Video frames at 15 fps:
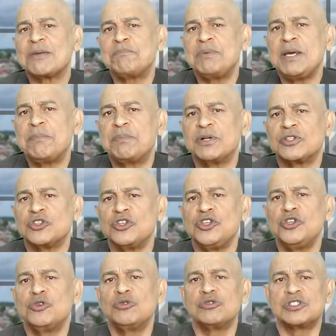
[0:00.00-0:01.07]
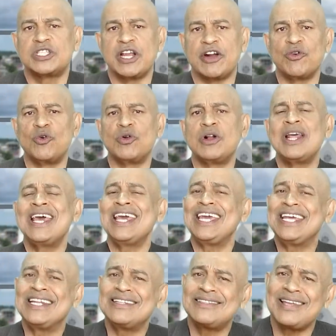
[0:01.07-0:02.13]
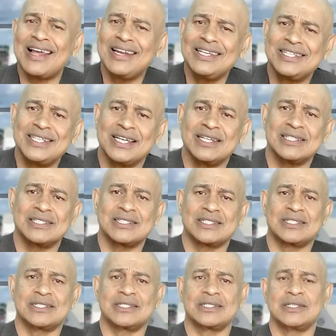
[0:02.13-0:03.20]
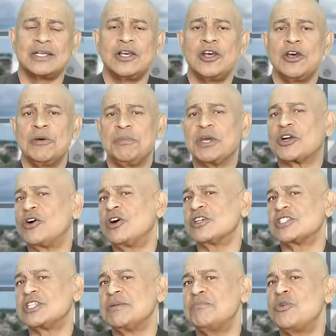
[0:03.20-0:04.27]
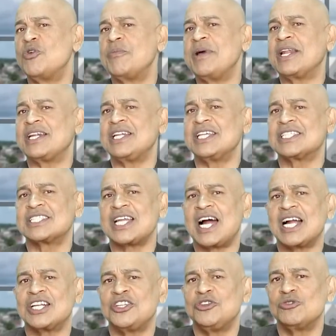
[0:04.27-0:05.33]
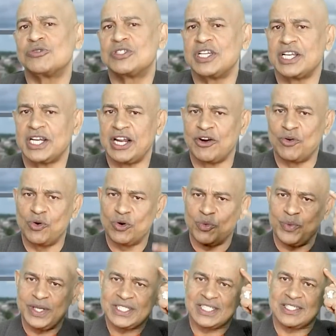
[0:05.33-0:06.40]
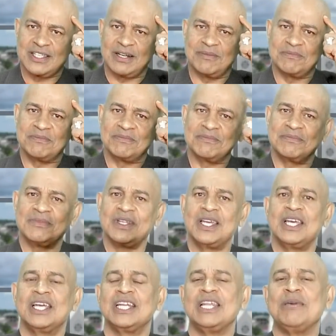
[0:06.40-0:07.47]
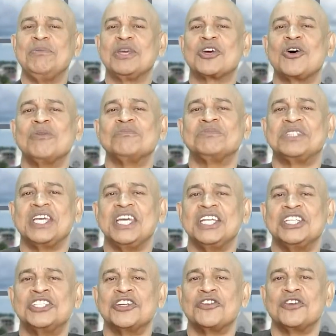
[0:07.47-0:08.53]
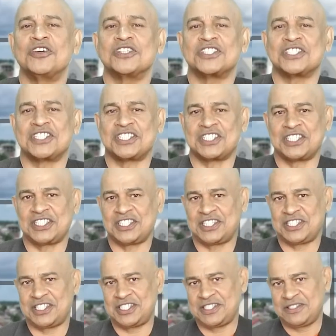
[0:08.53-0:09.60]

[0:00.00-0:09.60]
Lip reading: people to use their own intelligence. Because the moment they start using their own wisdom, they become dangerous.